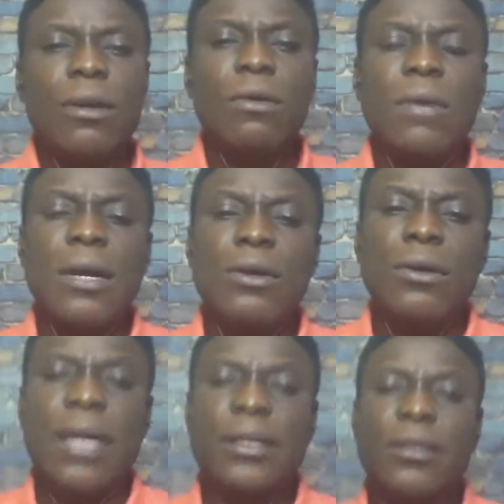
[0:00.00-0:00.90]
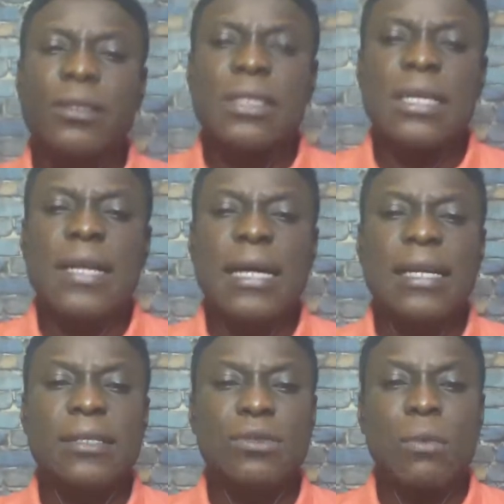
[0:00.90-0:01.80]
we're going to get to see that
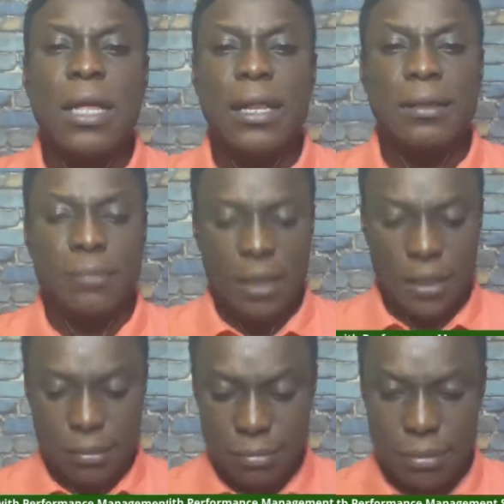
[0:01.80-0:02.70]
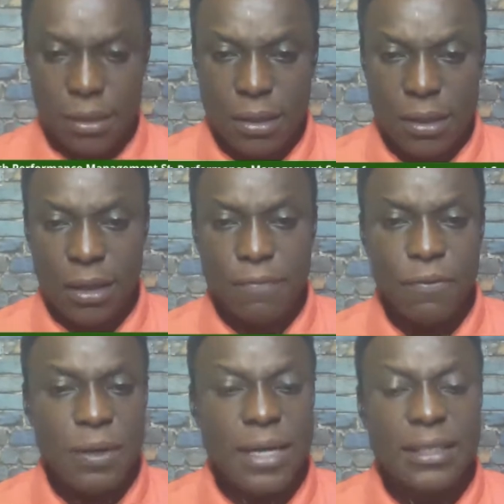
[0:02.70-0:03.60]
as well if
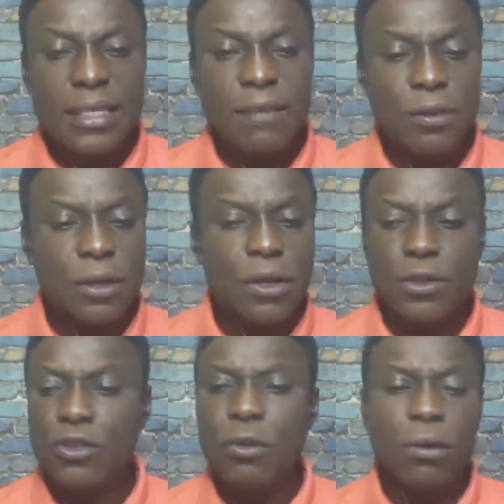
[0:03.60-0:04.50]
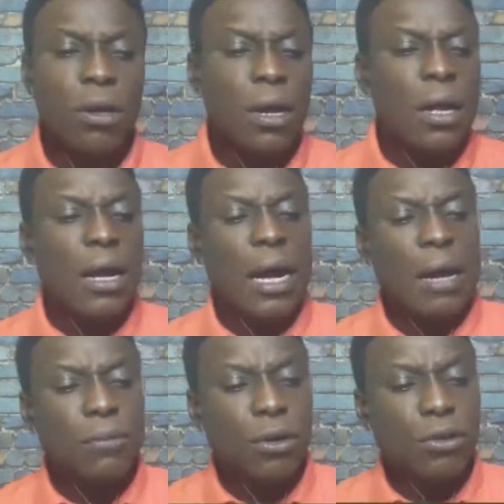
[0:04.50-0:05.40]
we register for the course. So
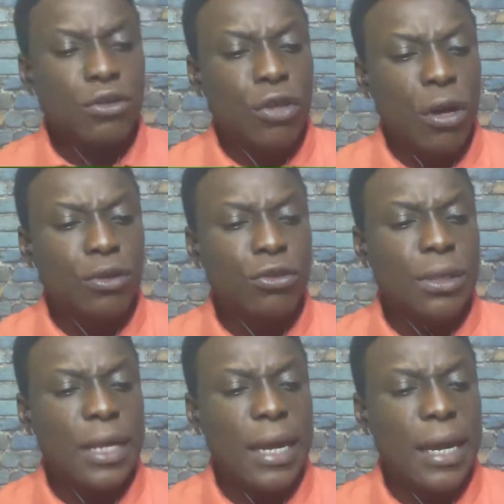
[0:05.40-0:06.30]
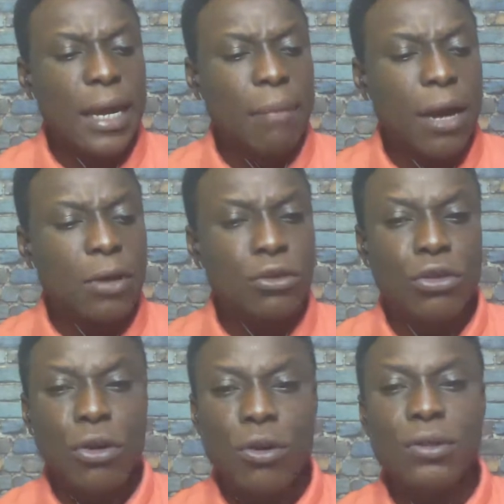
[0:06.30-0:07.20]
I'm going to talk today about
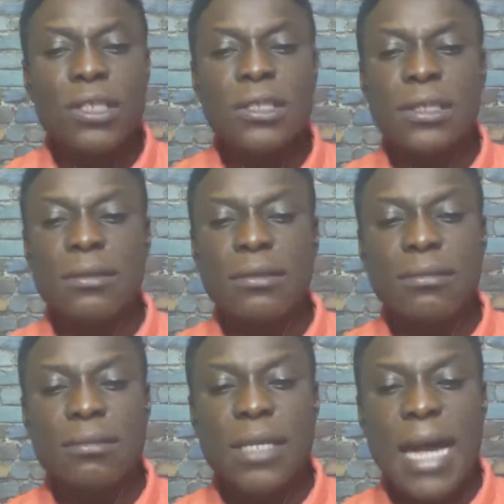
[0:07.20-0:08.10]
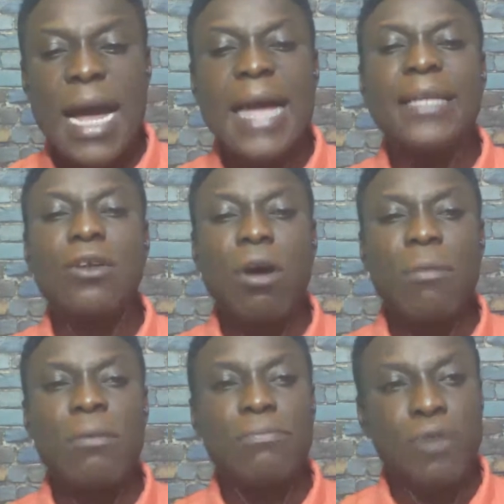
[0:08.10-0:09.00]
those 9
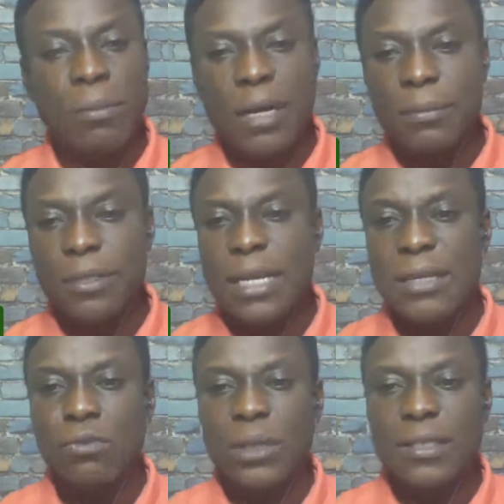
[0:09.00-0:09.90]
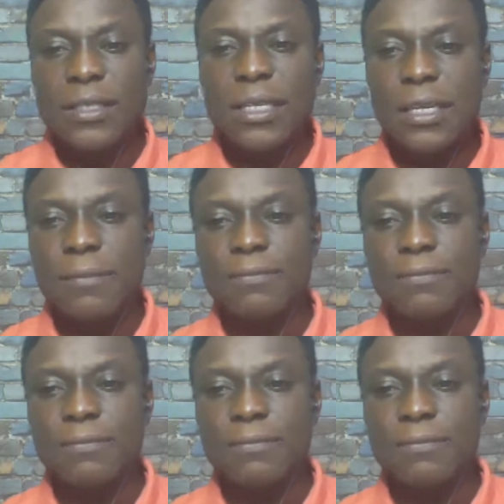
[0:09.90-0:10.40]
common problems that we see.